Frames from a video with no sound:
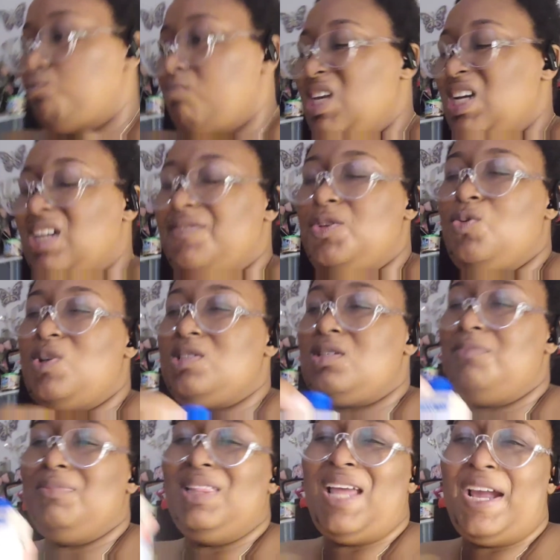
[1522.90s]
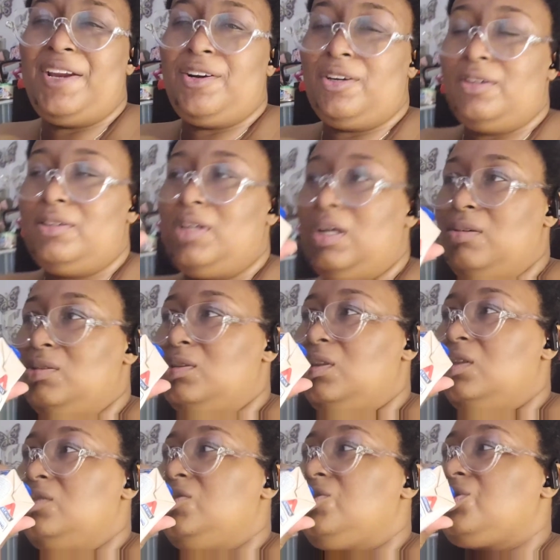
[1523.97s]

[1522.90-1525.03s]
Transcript: Like, if you want something lighter, I would say.